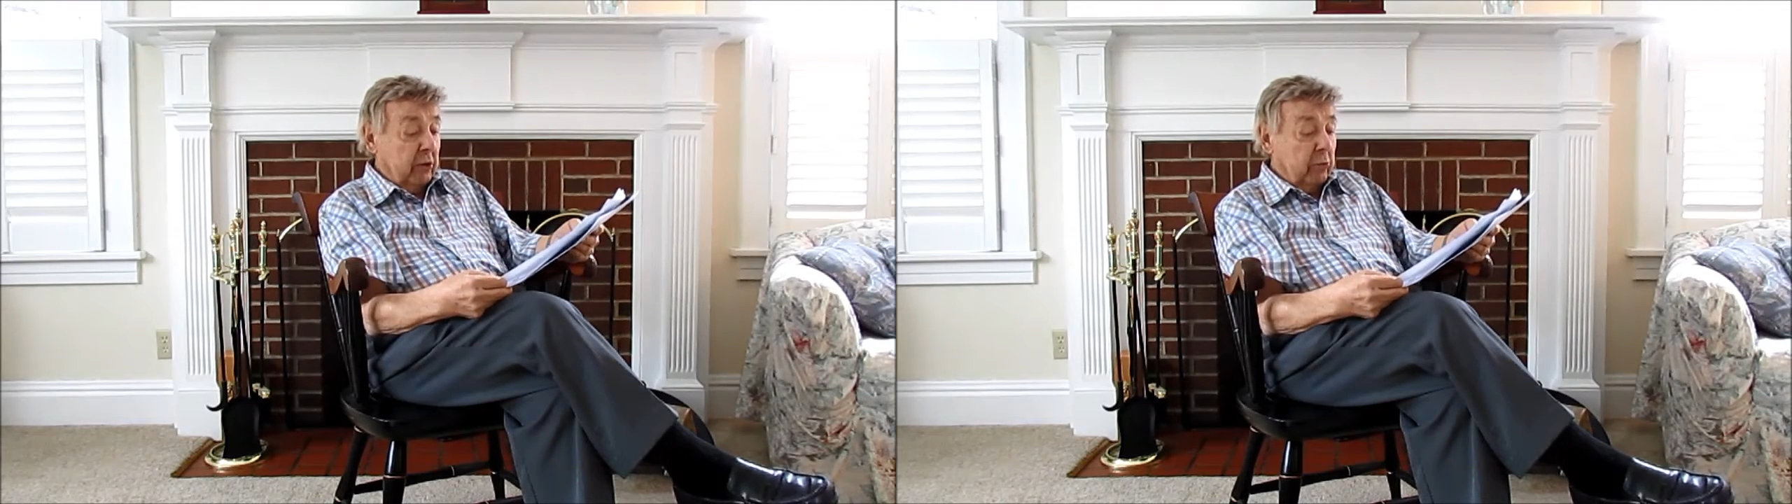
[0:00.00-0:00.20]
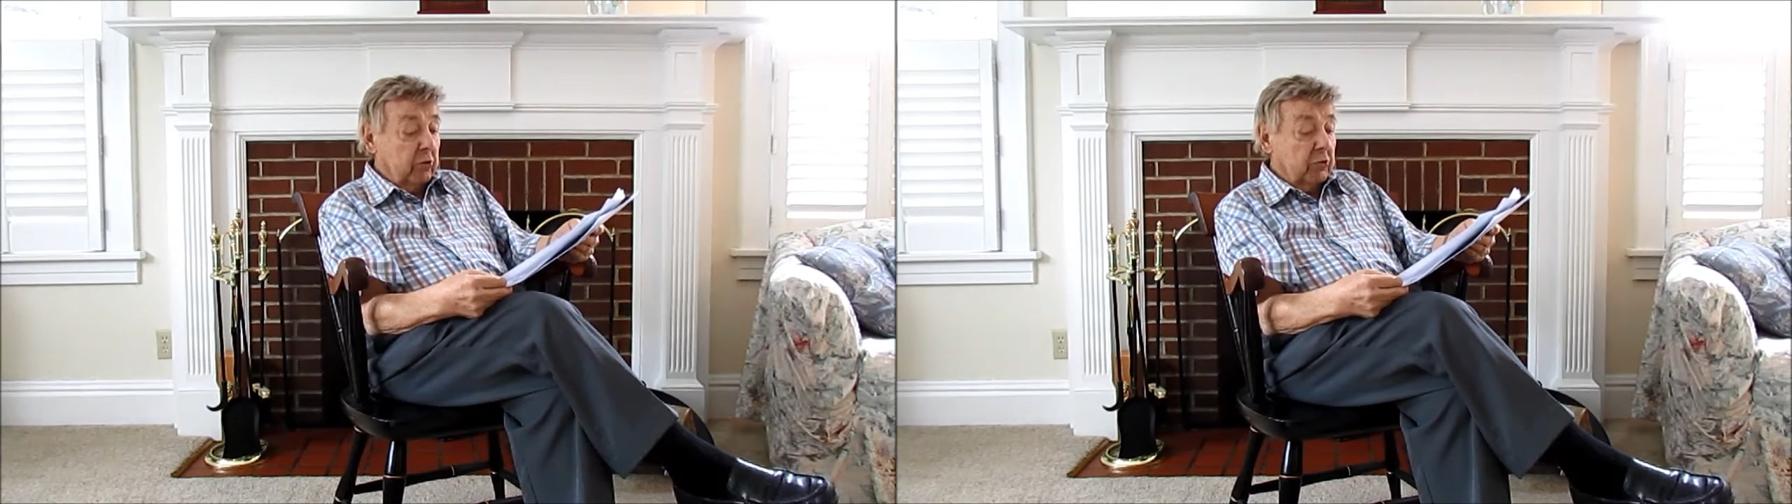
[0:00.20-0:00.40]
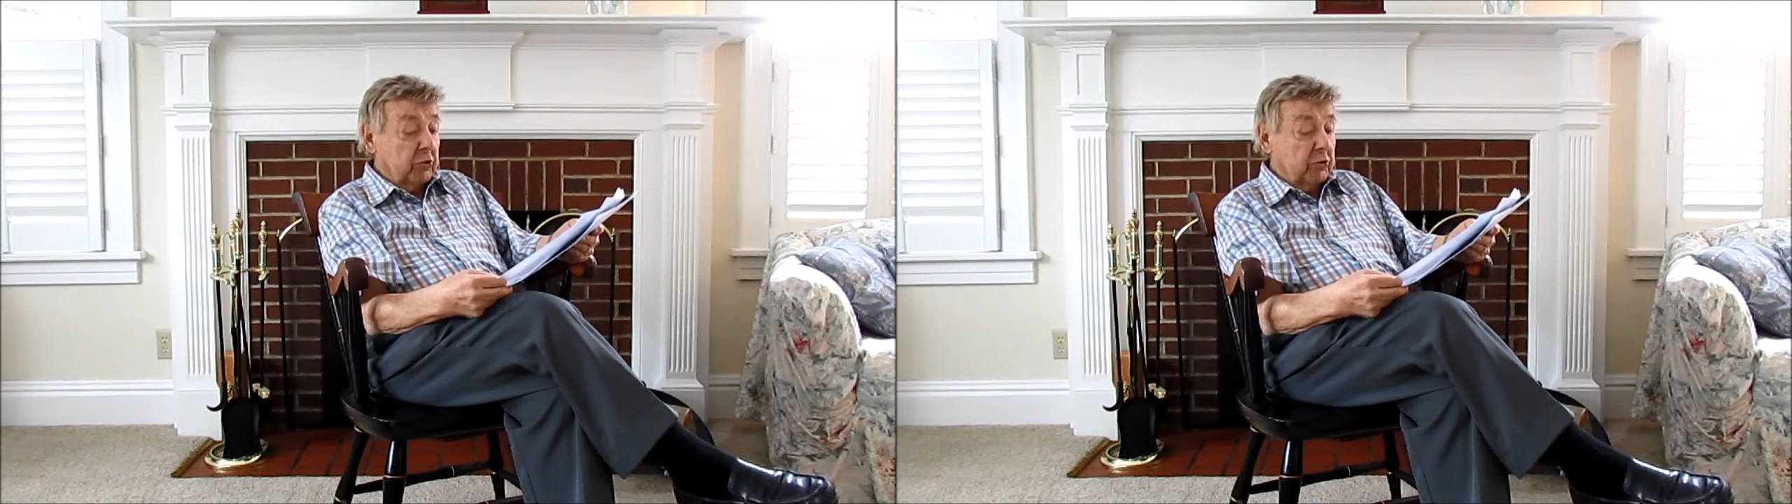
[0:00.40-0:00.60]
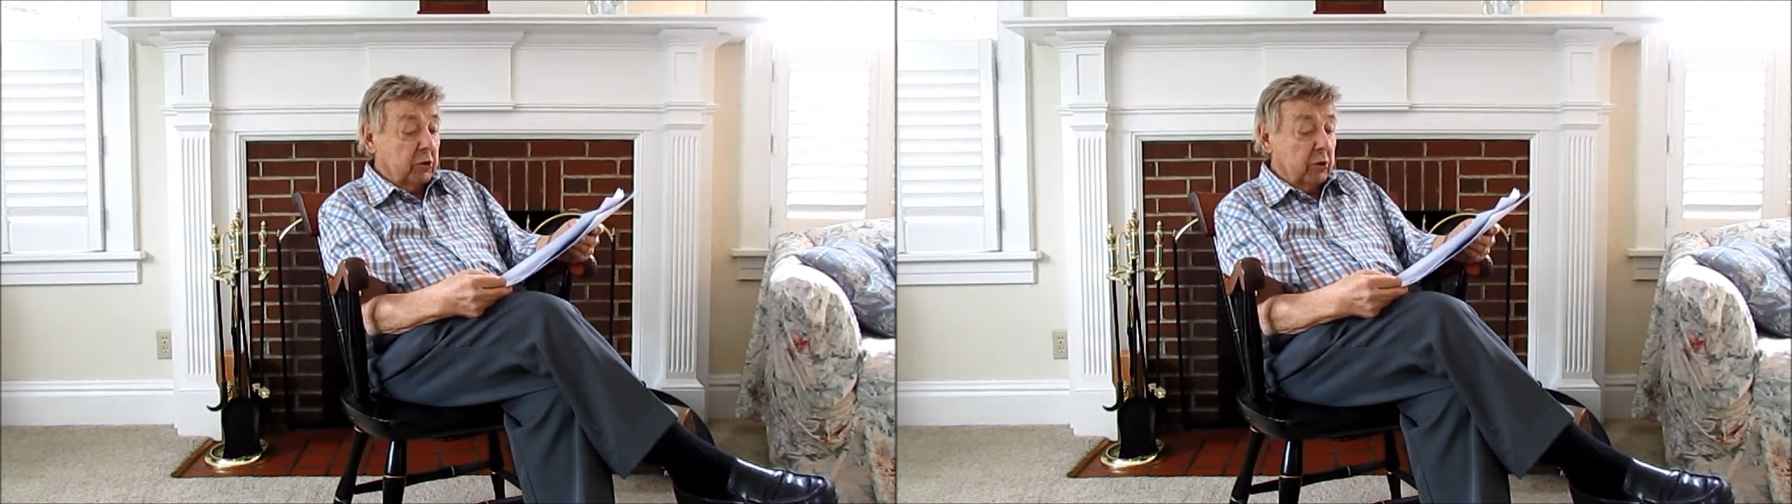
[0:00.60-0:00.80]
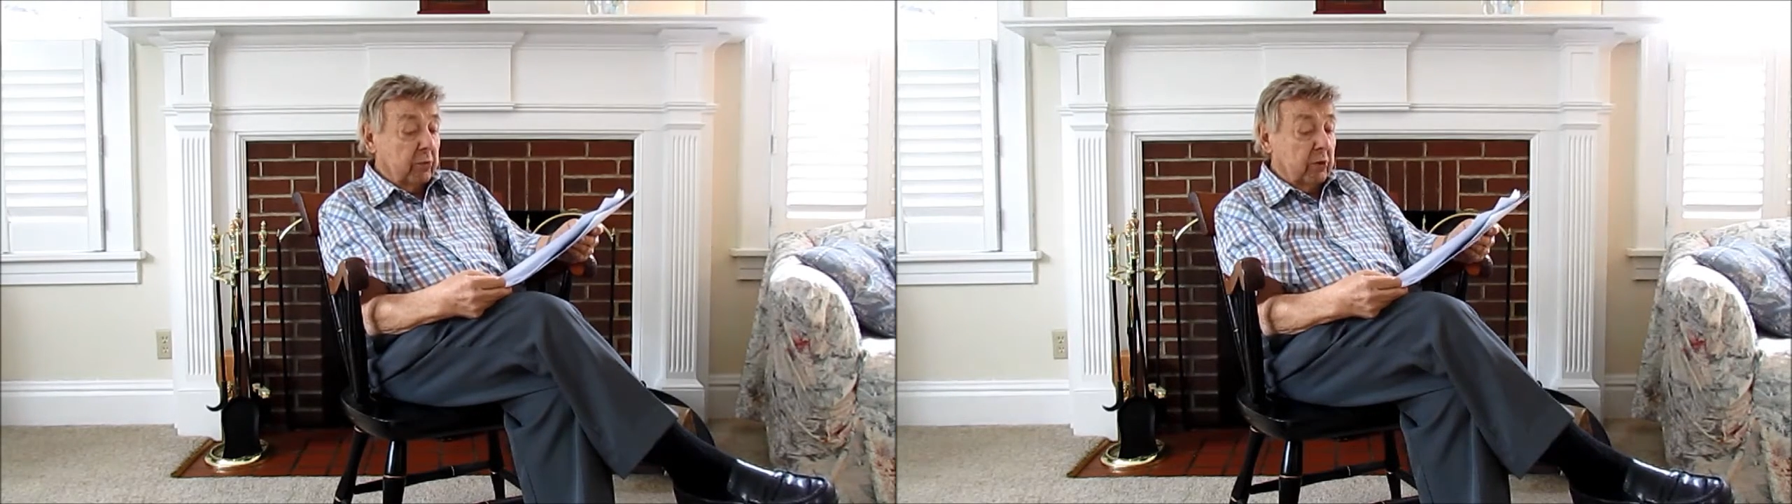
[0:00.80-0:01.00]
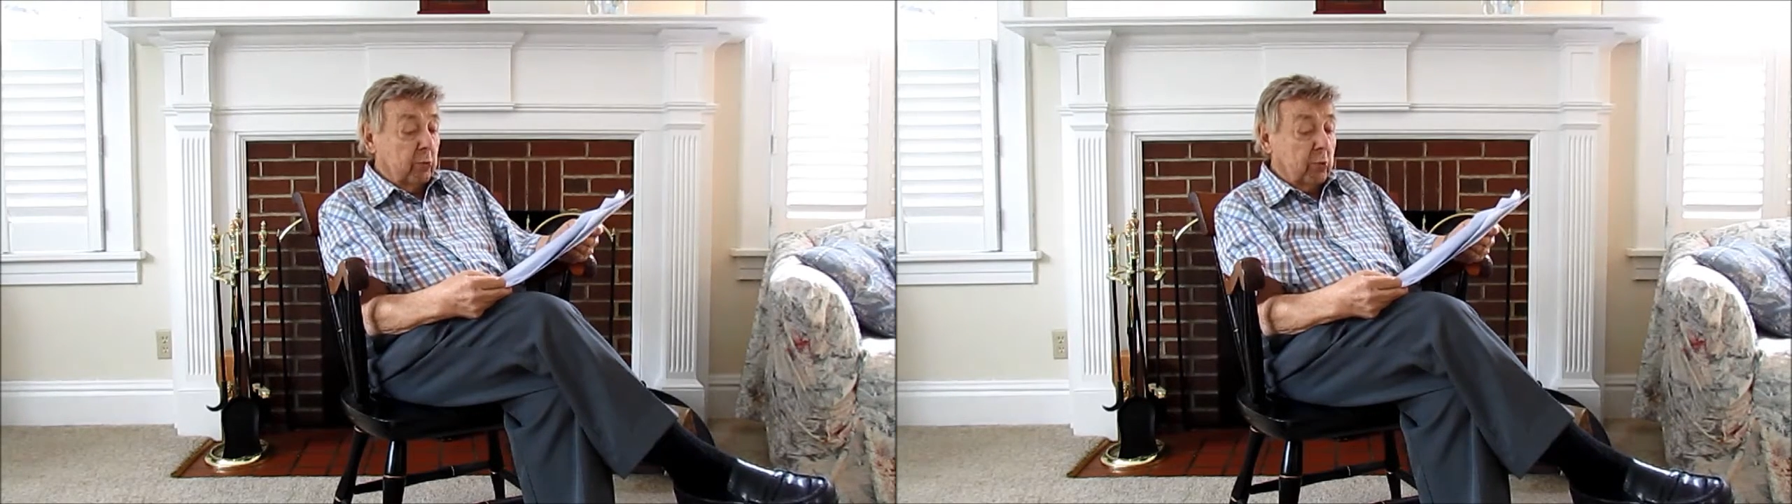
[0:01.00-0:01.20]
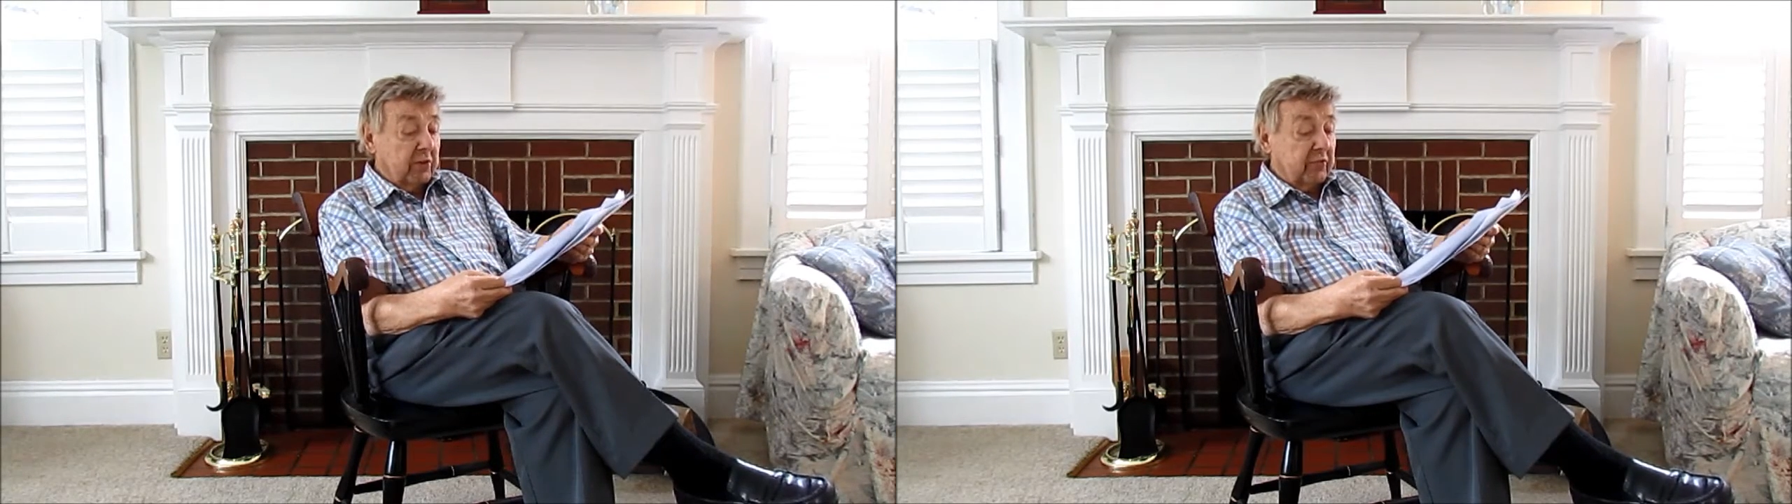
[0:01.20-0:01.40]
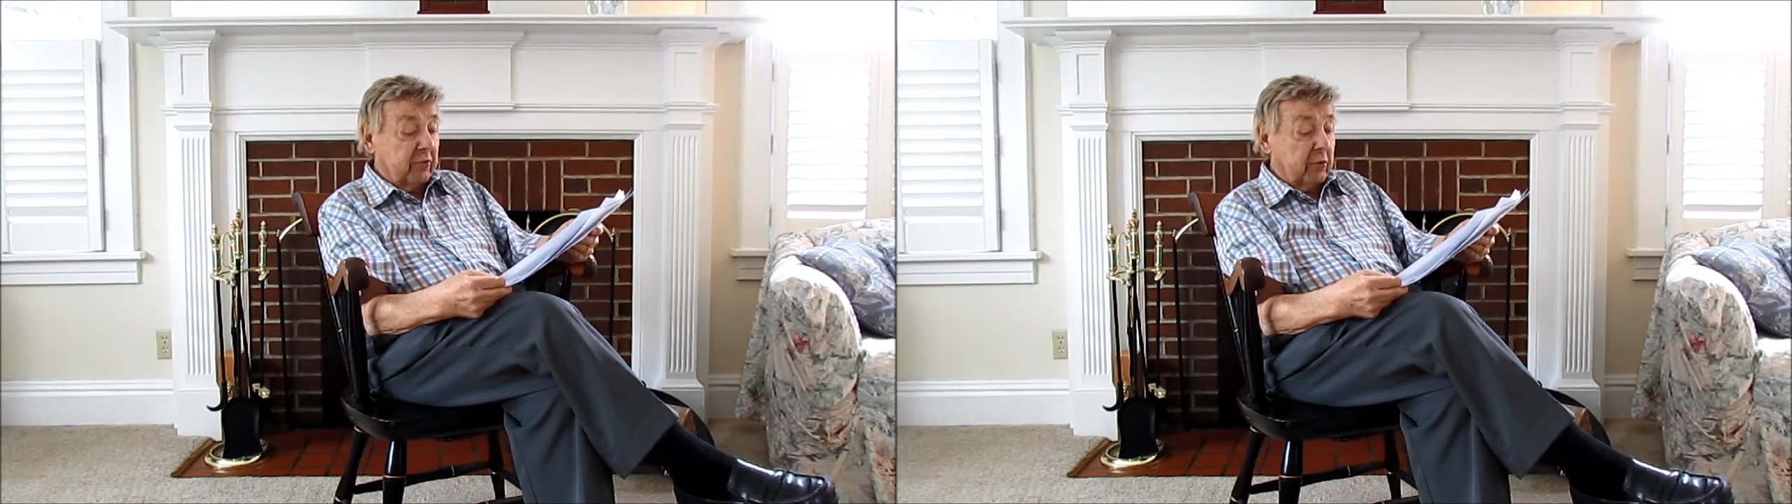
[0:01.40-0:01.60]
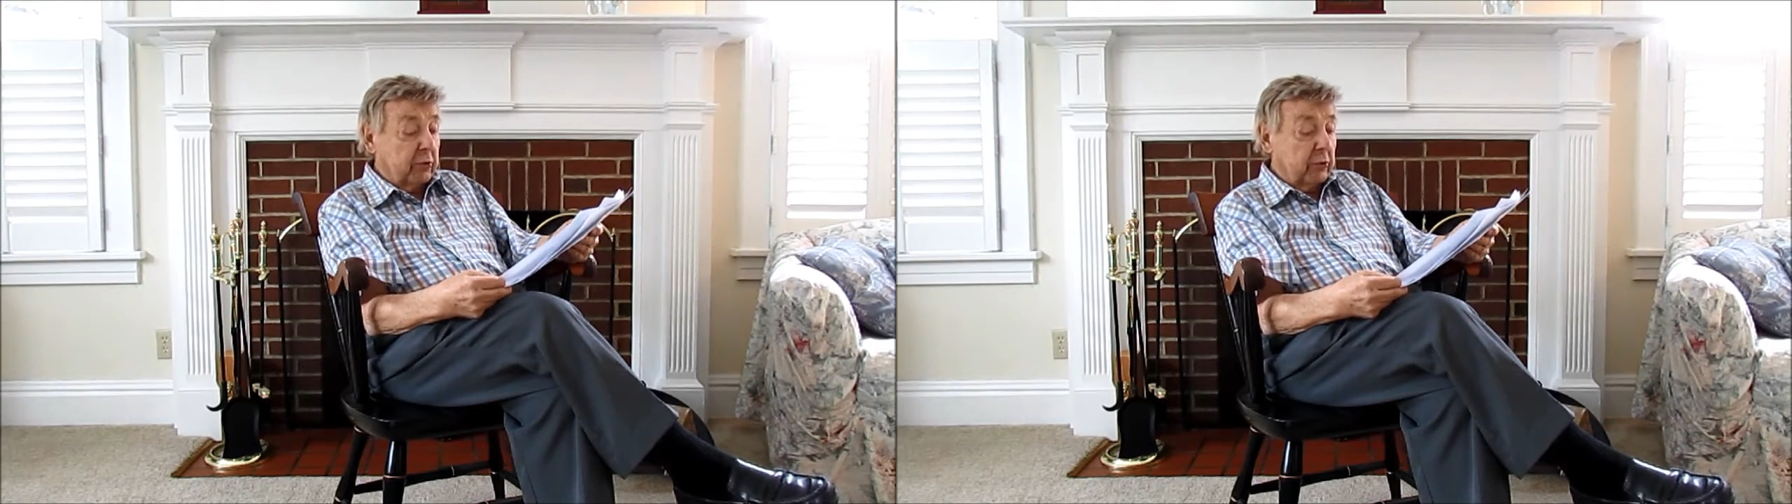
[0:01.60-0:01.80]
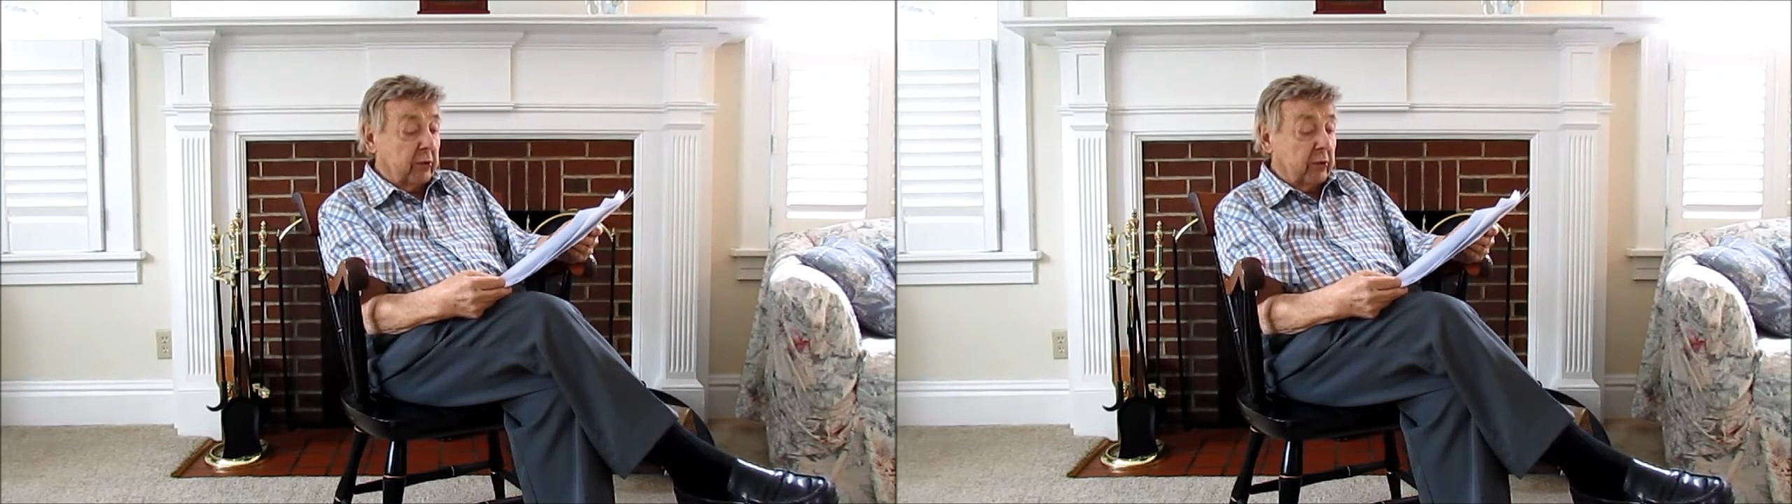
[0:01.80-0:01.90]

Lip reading: will determine what further